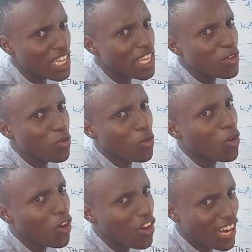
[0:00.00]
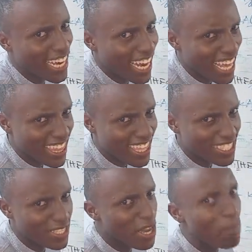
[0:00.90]
equal
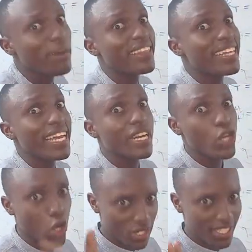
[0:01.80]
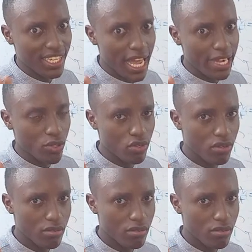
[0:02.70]
lengths, but they are not in actual.